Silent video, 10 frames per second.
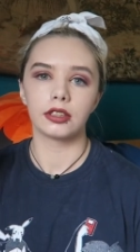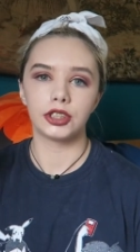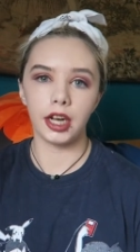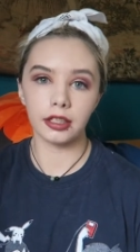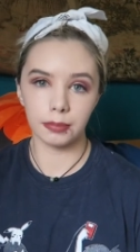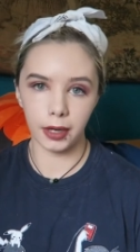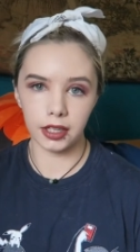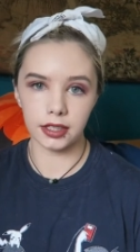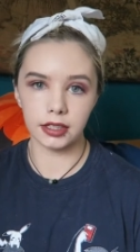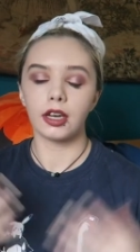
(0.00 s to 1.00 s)
check
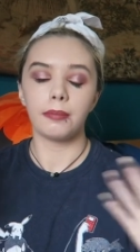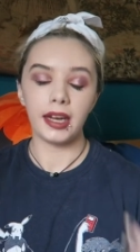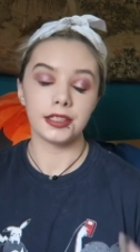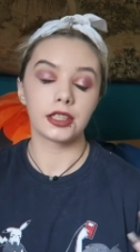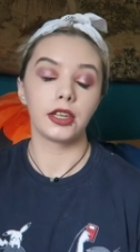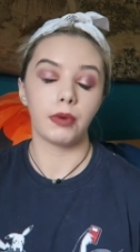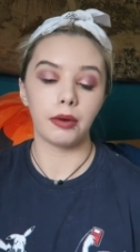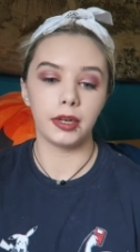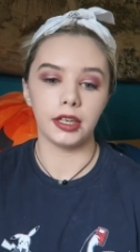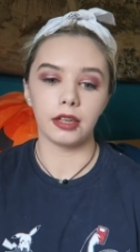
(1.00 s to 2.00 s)
deposits. So basically
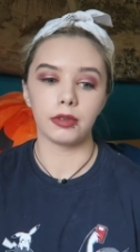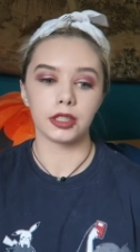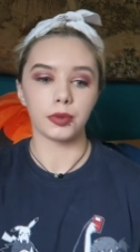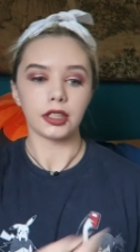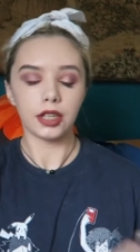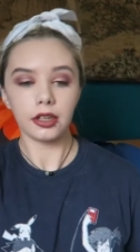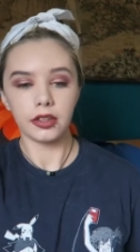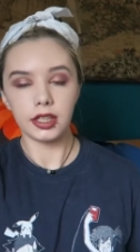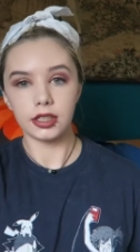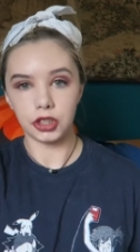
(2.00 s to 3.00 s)
what we did was we took
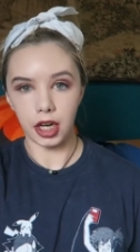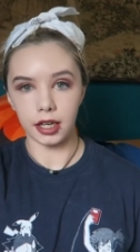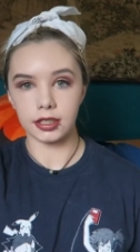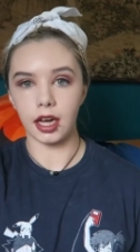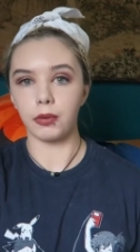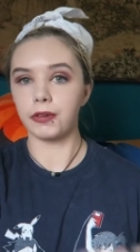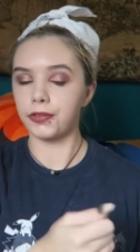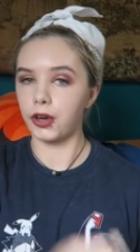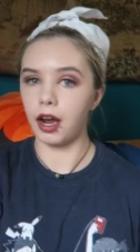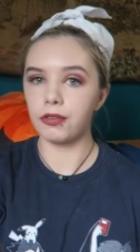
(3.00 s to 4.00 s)
these checks that were
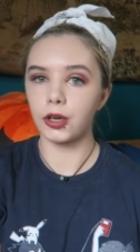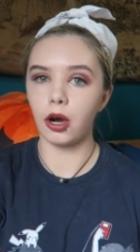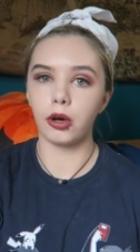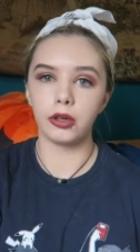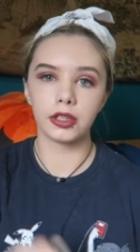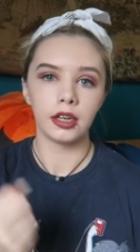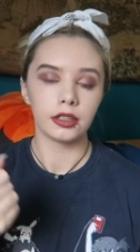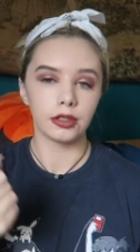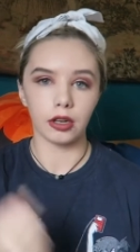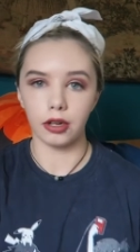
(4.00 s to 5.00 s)
forever old
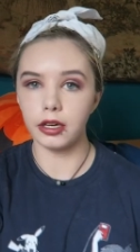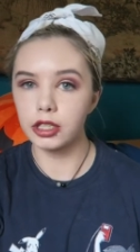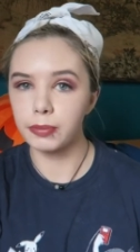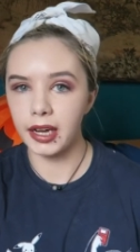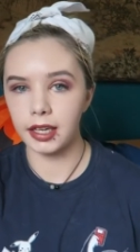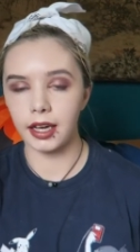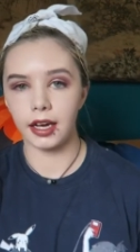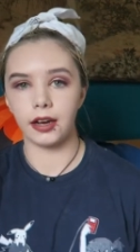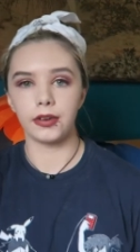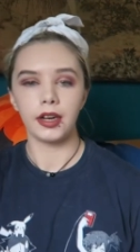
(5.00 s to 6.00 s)
to a closed bank
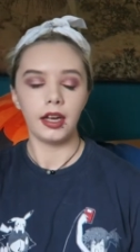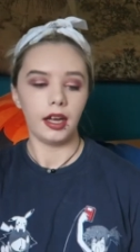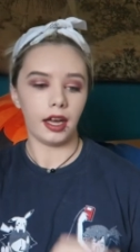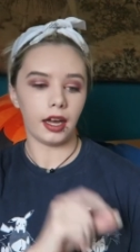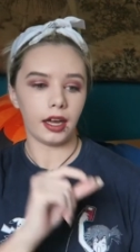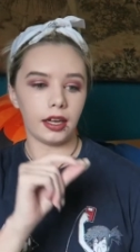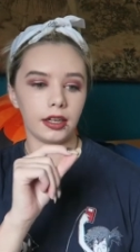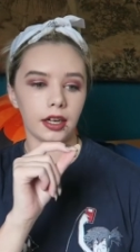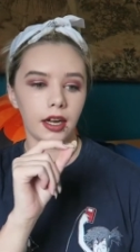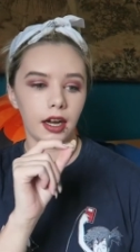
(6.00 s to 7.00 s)
account,
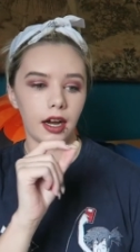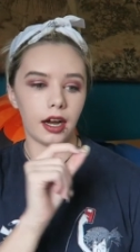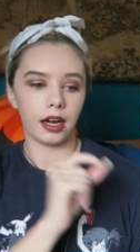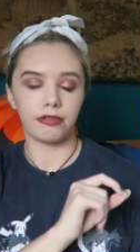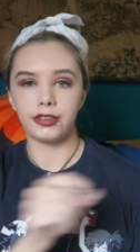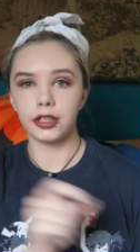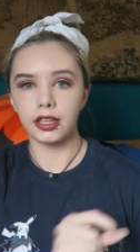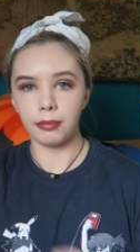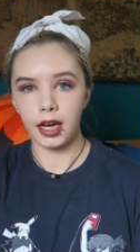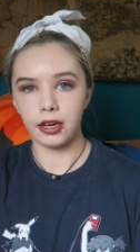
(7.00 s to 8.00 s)
and I filled
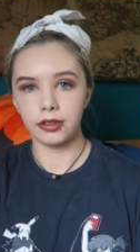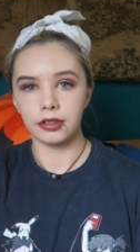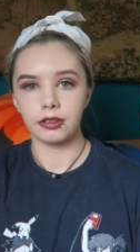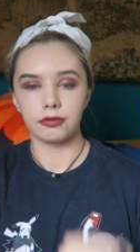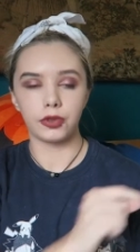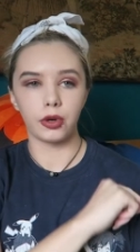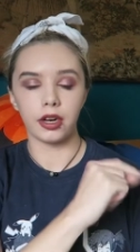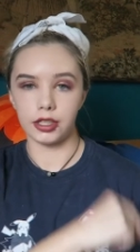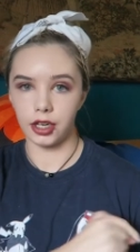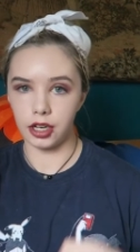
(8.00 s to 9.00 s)
them out
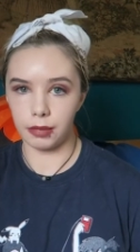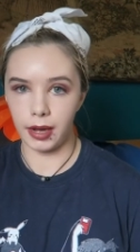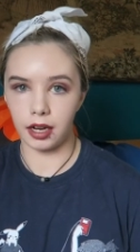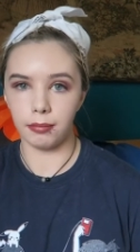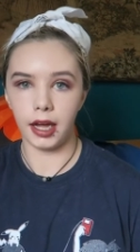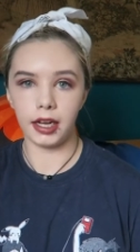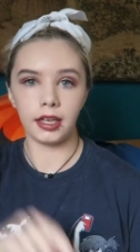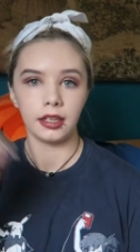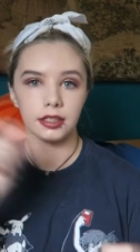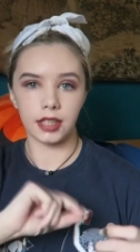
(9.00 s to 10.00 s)
for a certain amount of
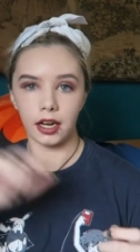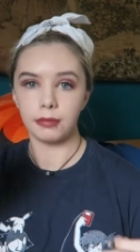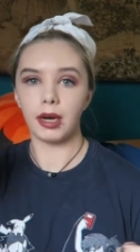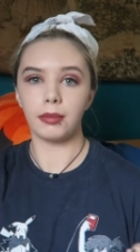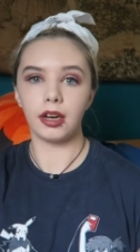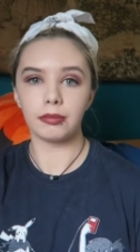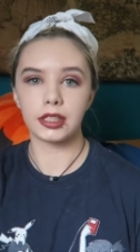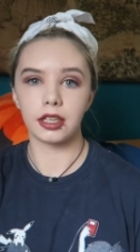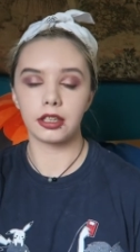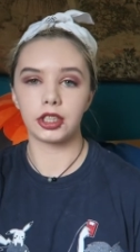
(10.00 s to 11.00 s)
money, signed my mom's
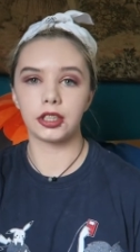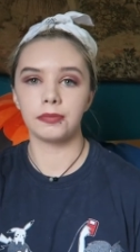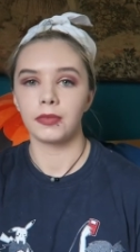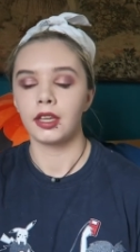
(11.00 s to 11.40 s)
signature.